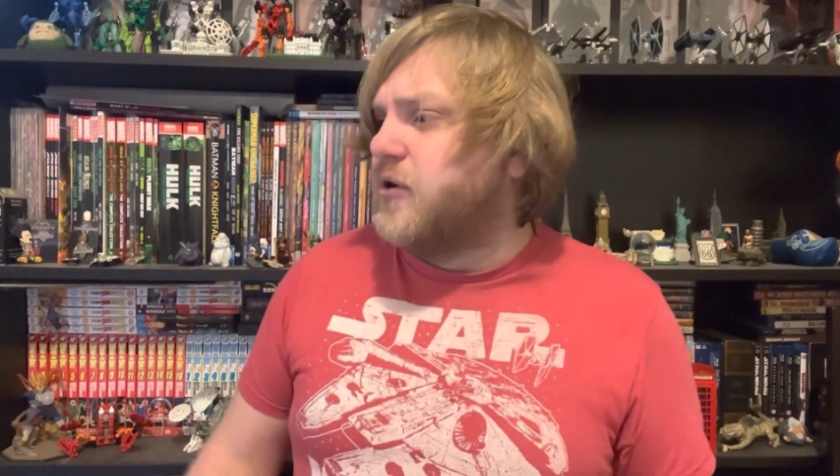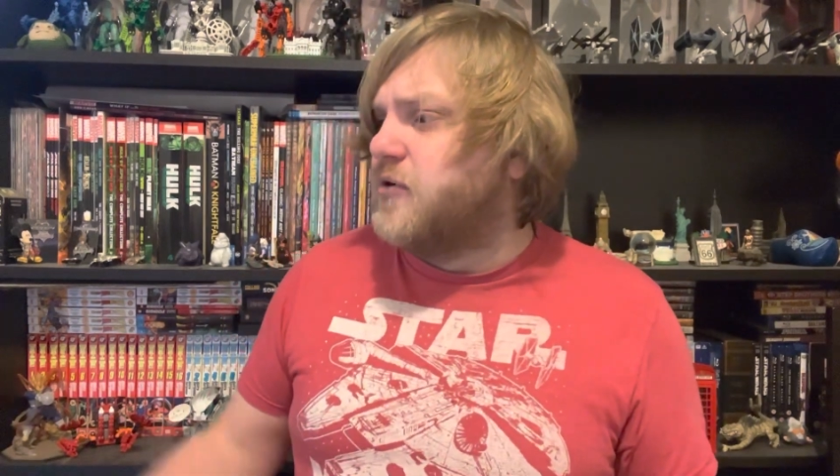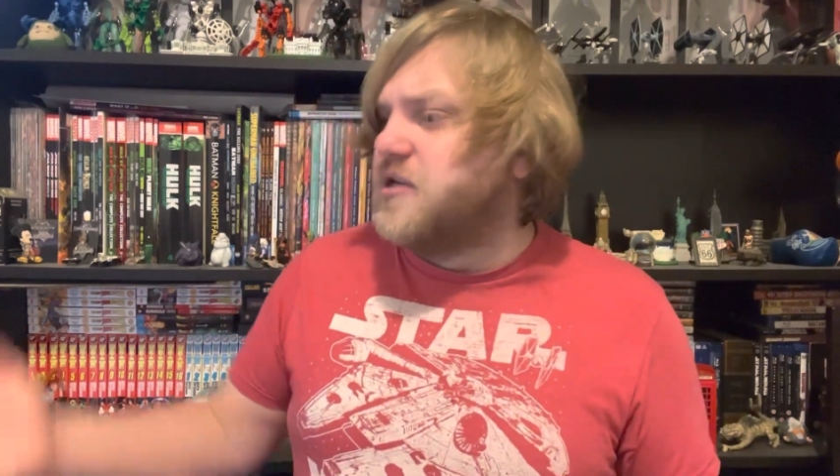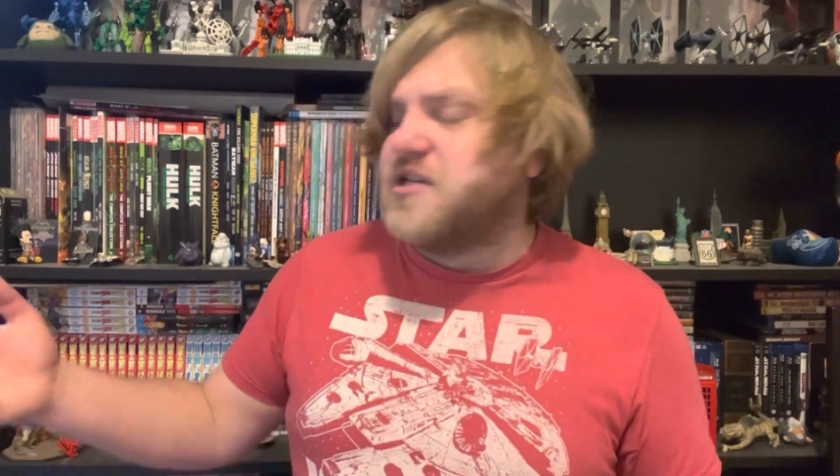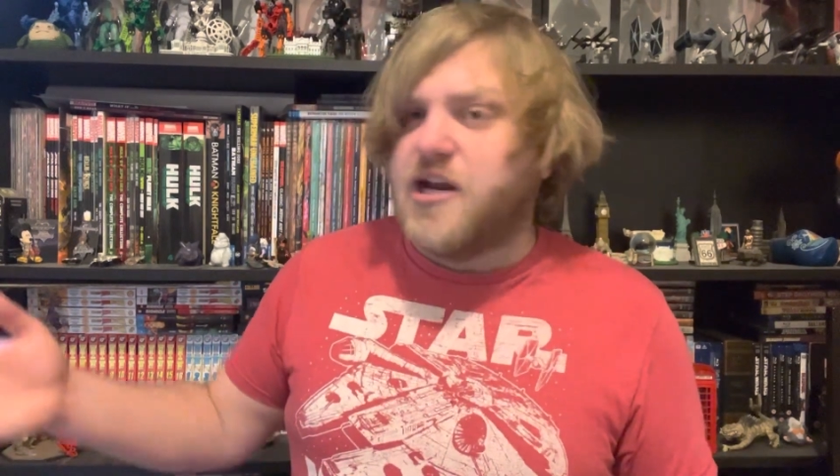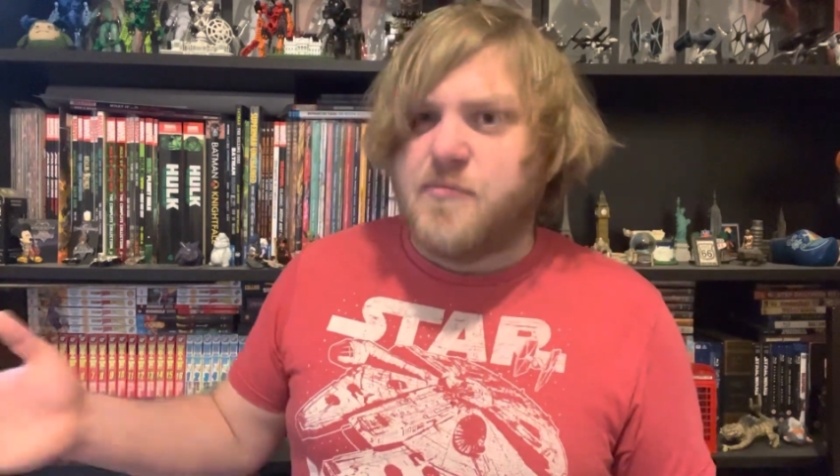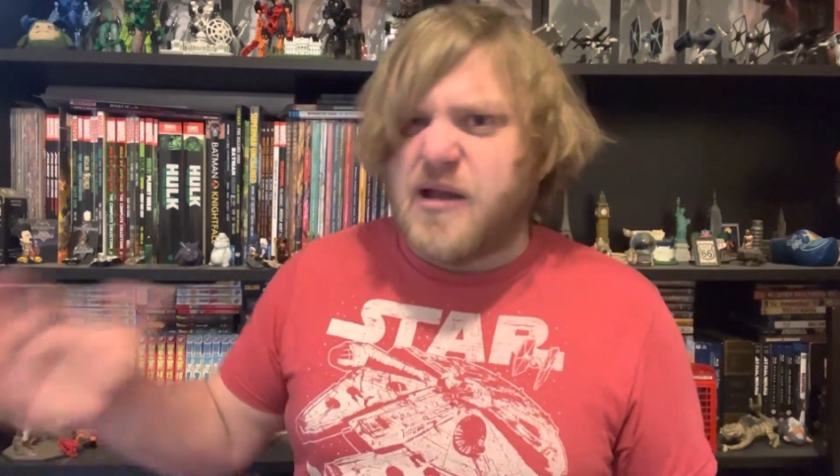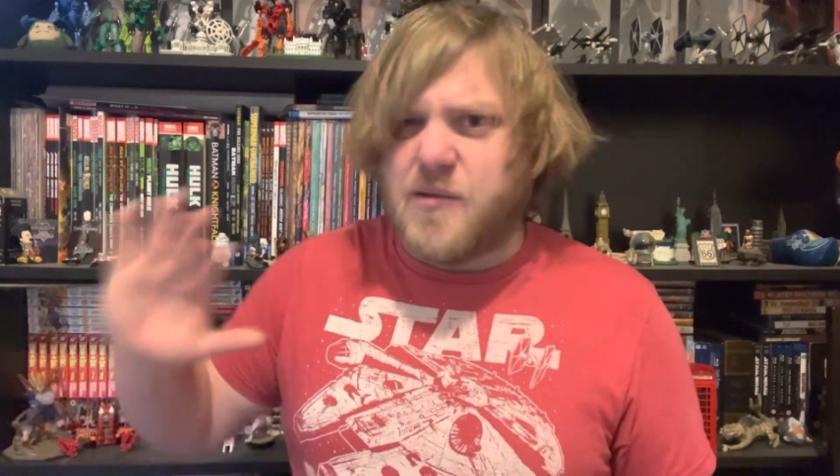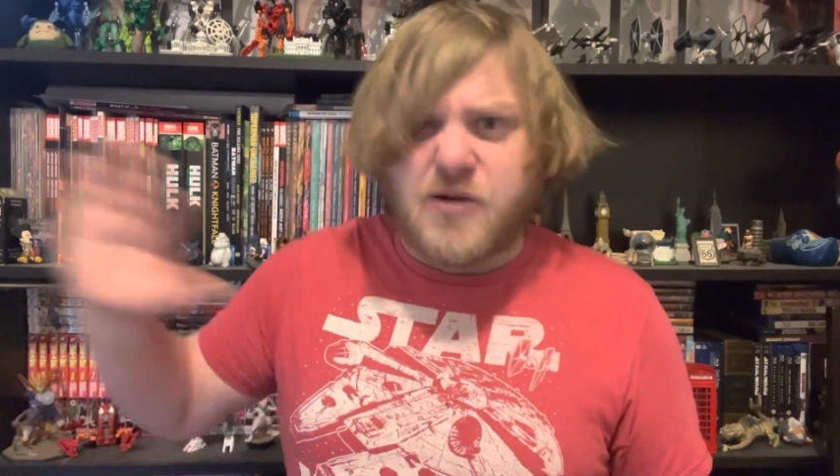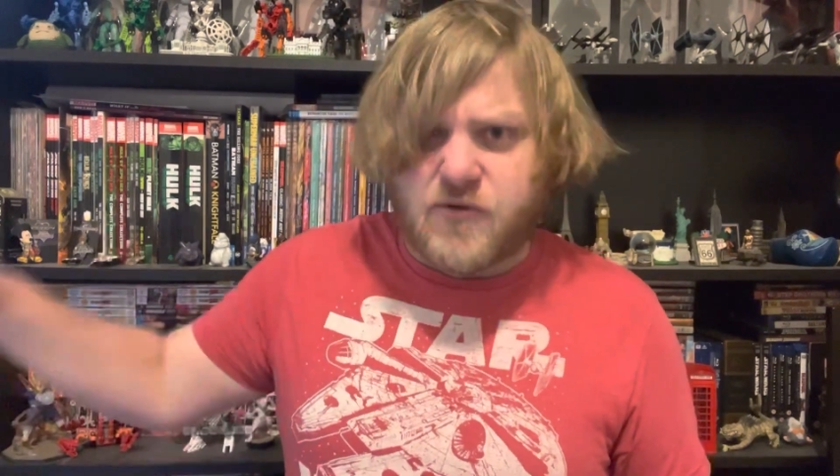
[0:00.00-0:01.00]
Oh, did you get it back
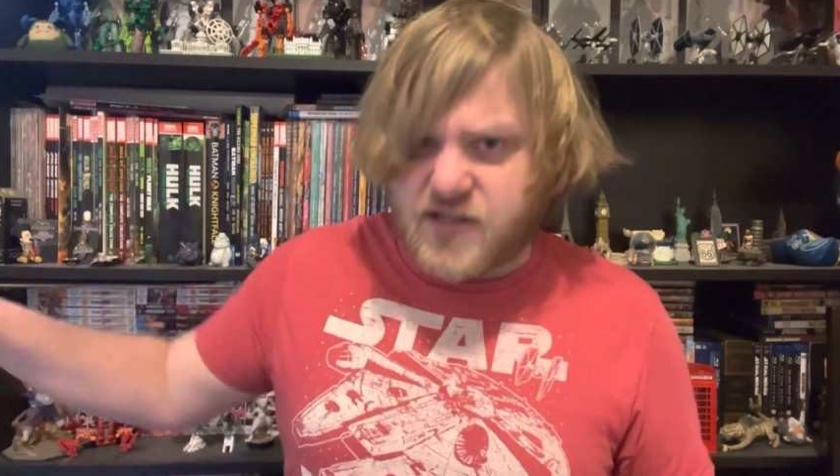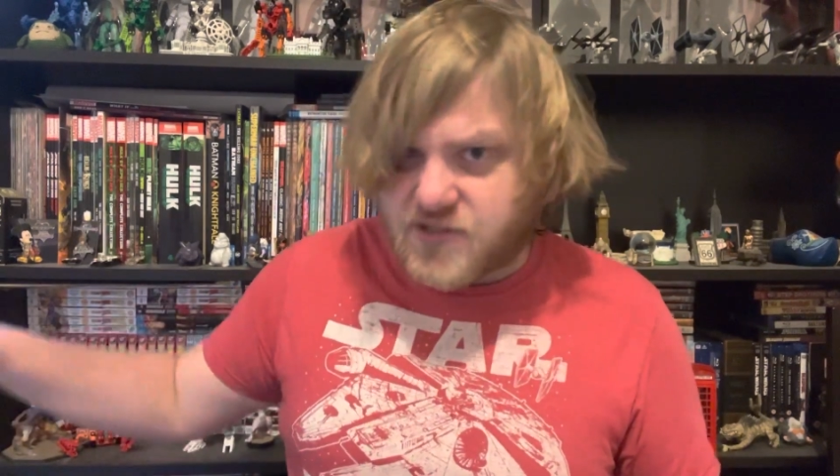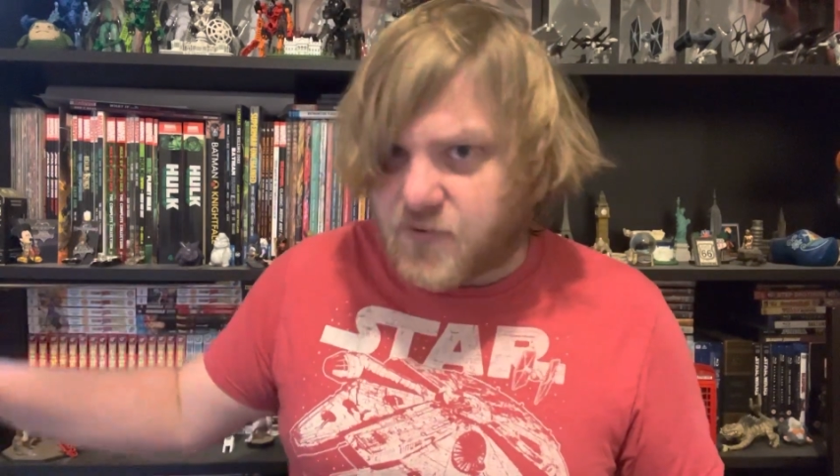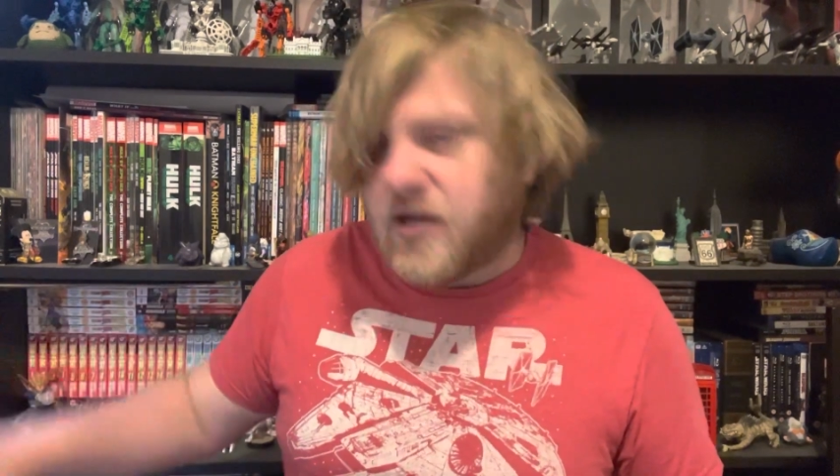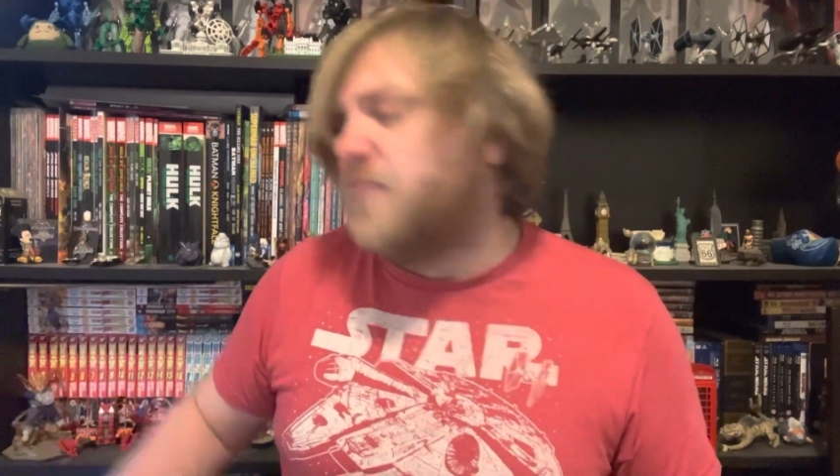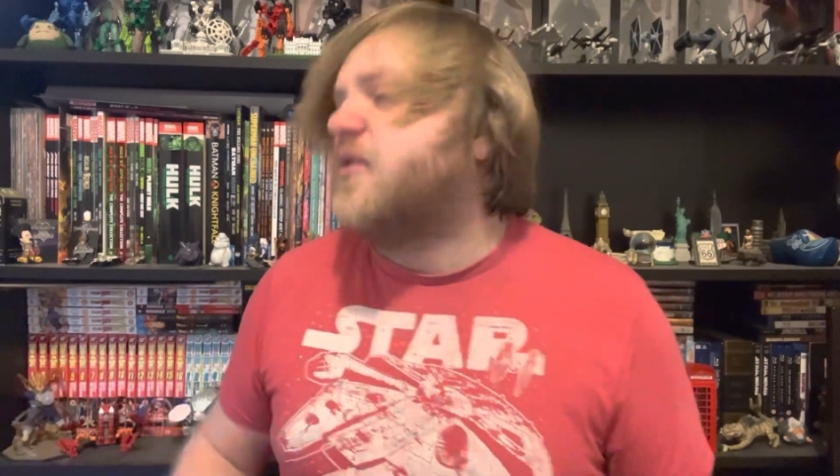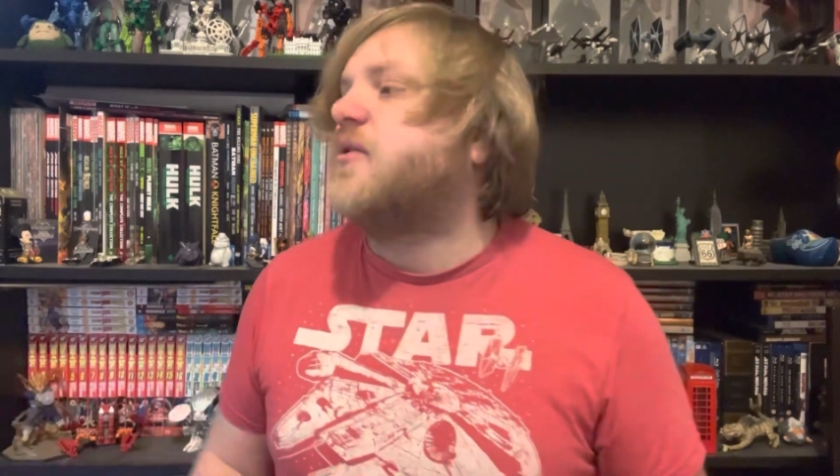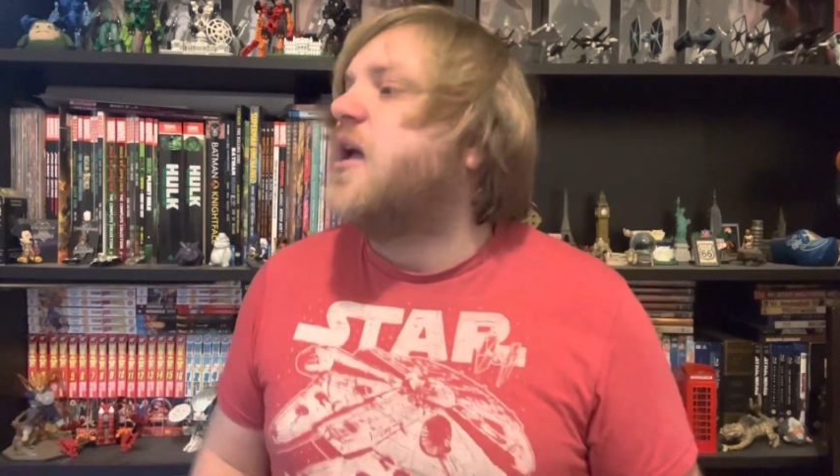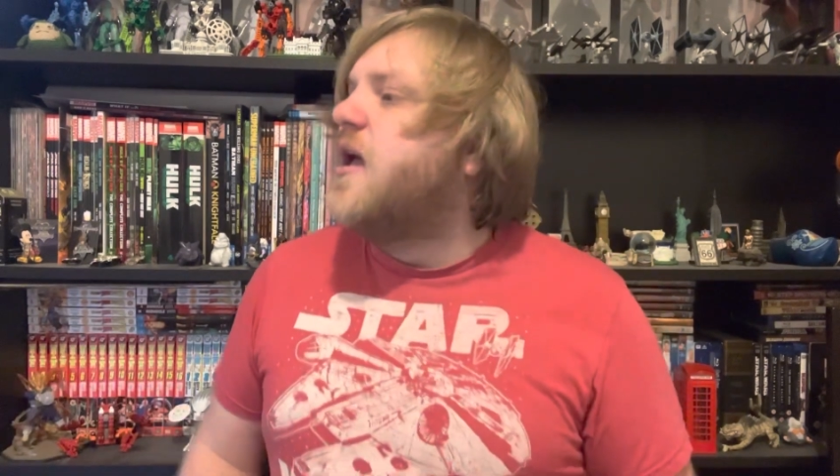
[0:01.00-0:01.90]
up? No, that's a reupload.